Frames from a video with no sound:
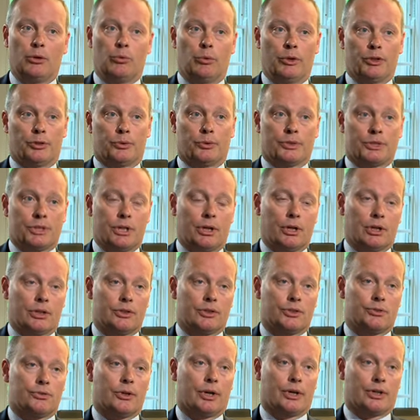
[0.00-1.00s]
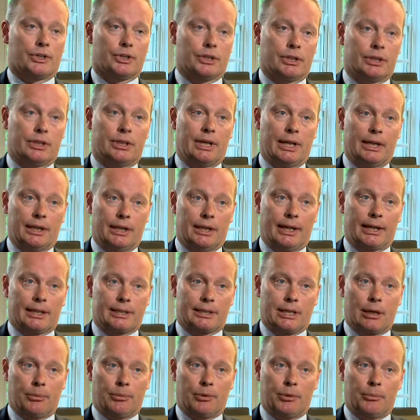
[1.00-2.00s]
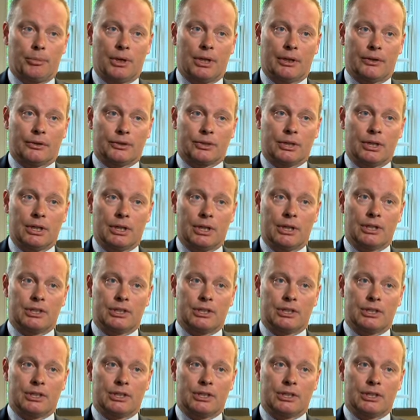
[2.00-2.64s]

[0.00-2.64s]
which will start construction in the next couple of months.